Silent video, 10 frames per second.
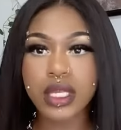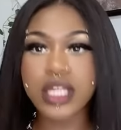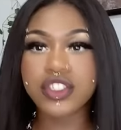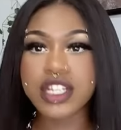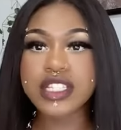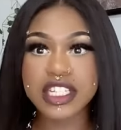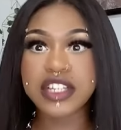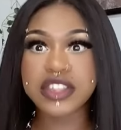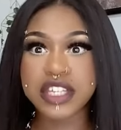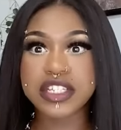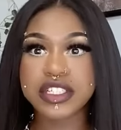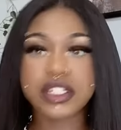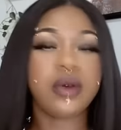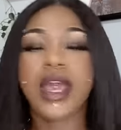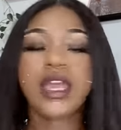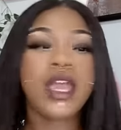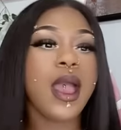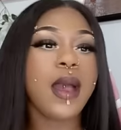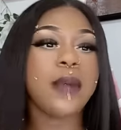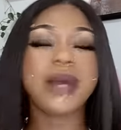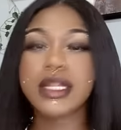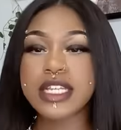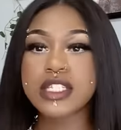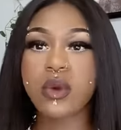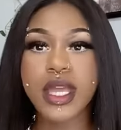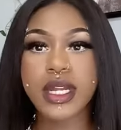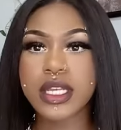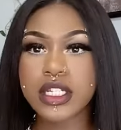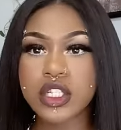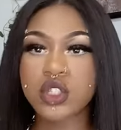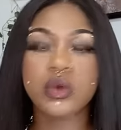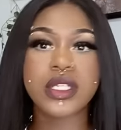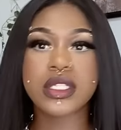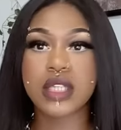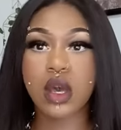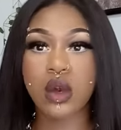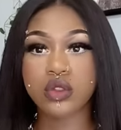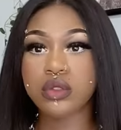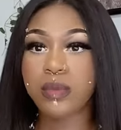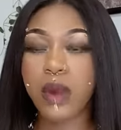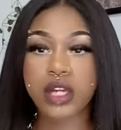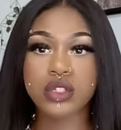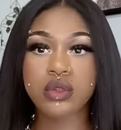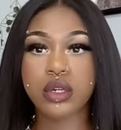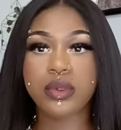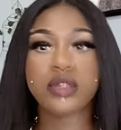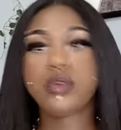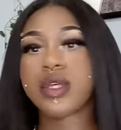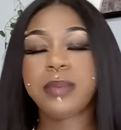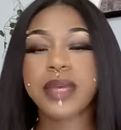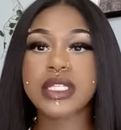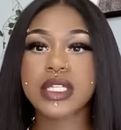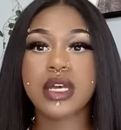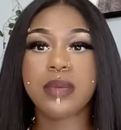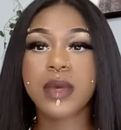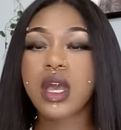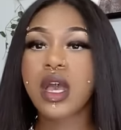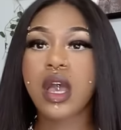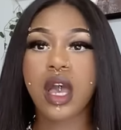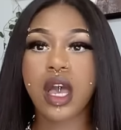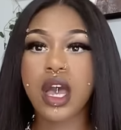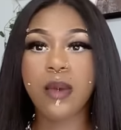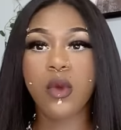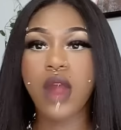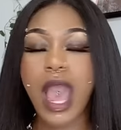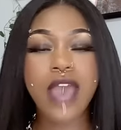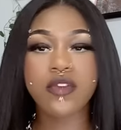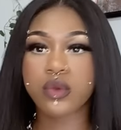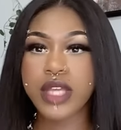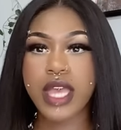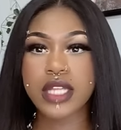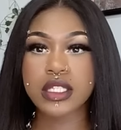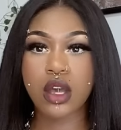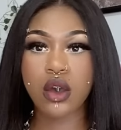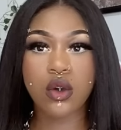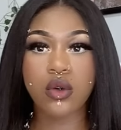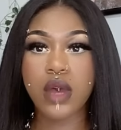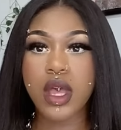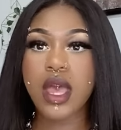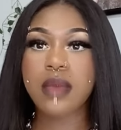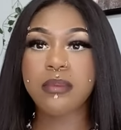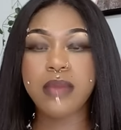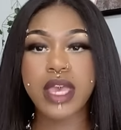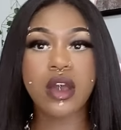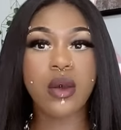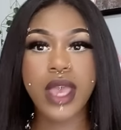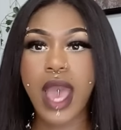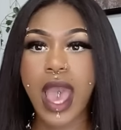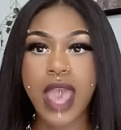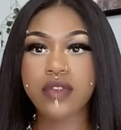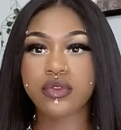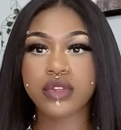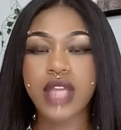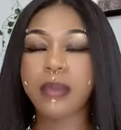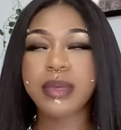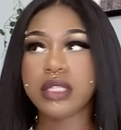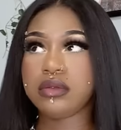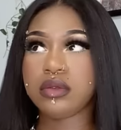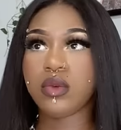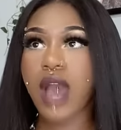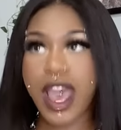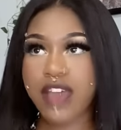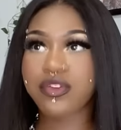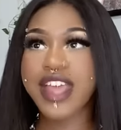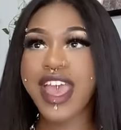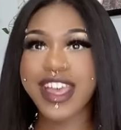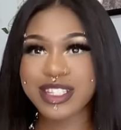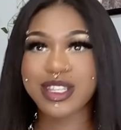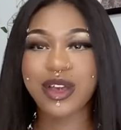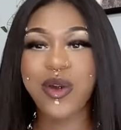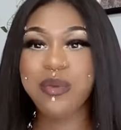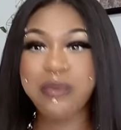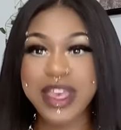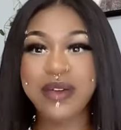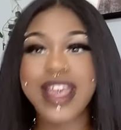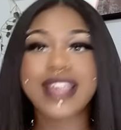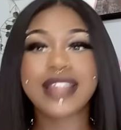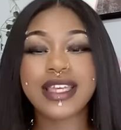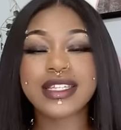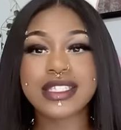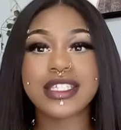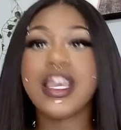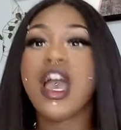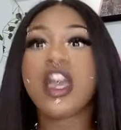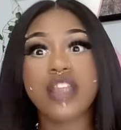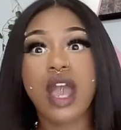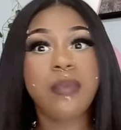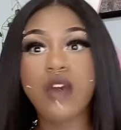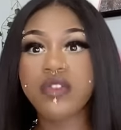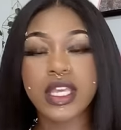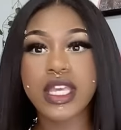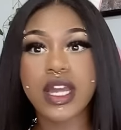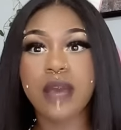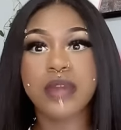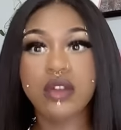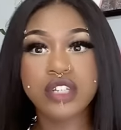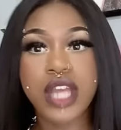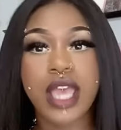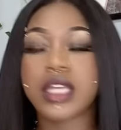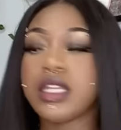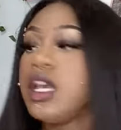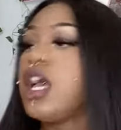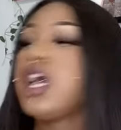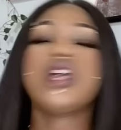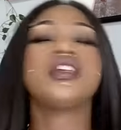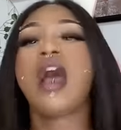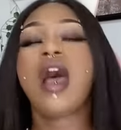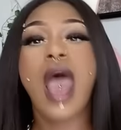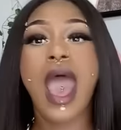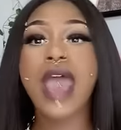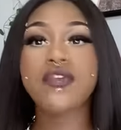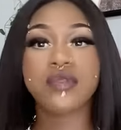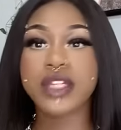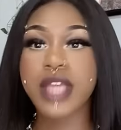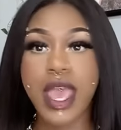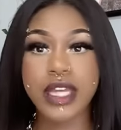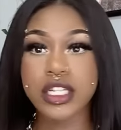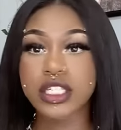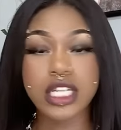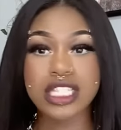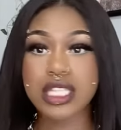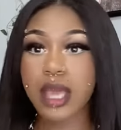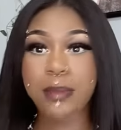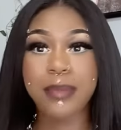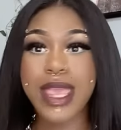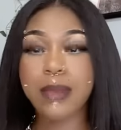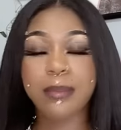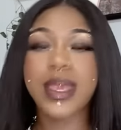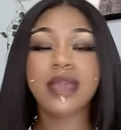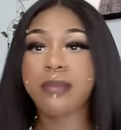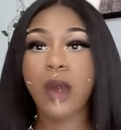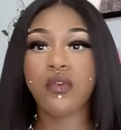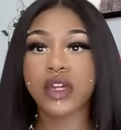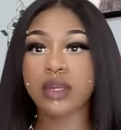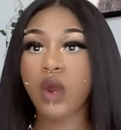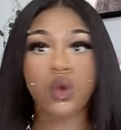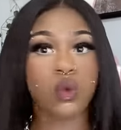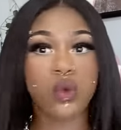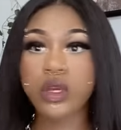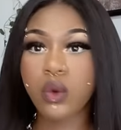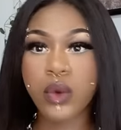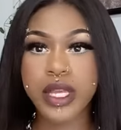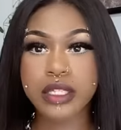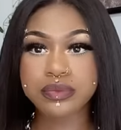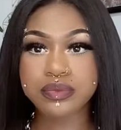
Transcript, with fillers: it's just a little thunder okay but let's go ahead and get into it so part two of the reunion picks up um where ivory had told Mel and Ivory. I mean, well, Ivory had told Mel and Legacy, y'all both can get up. No shade. Y'all, Ivory had just bink, bink both of them real quick.